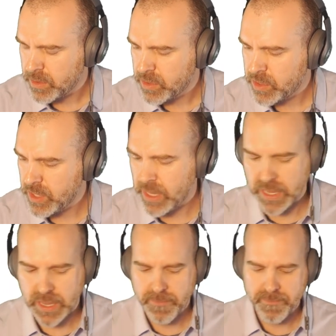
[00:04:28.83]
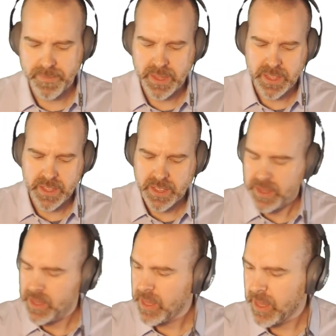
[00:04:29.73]
C,
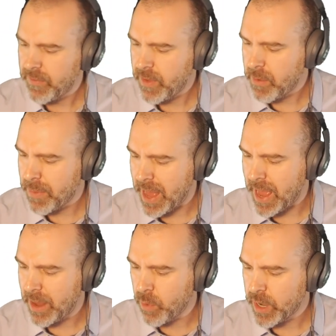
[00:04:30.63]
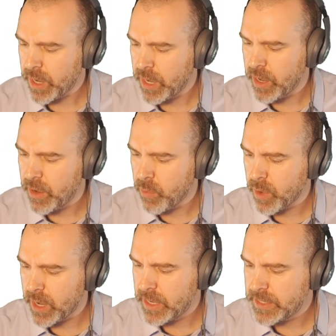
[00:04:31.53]
given by, and we're
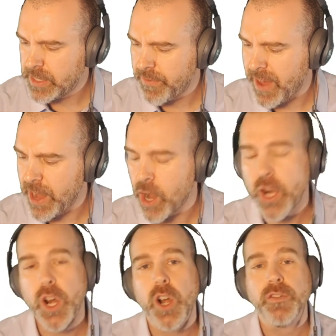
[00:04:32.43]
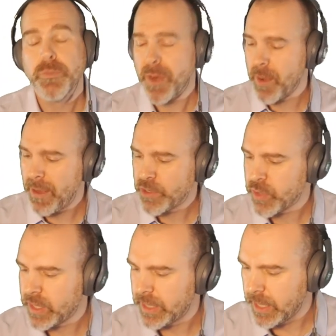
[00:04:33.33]
gonna define our curves
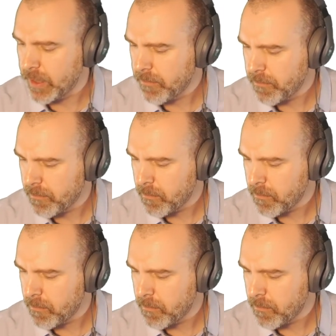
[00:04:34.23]
parametrically.